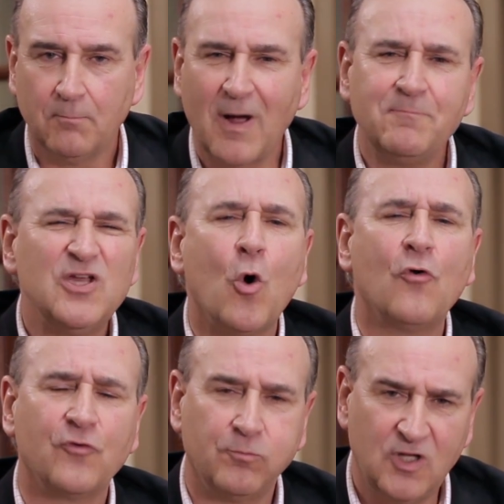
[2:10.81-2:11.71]
might be
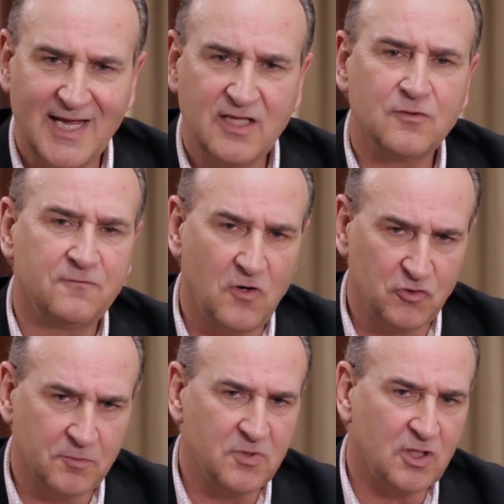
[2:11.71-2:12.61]
overplaying the
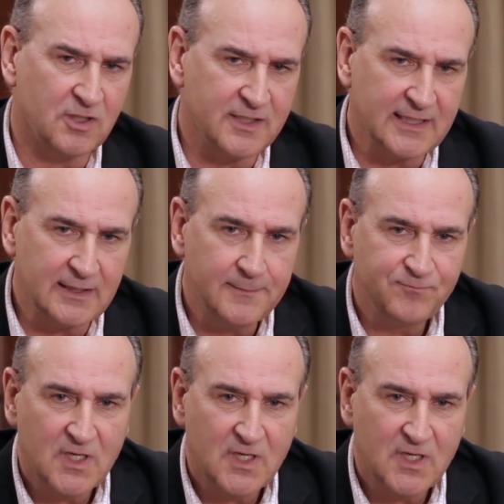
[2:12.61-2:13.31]
vulnerability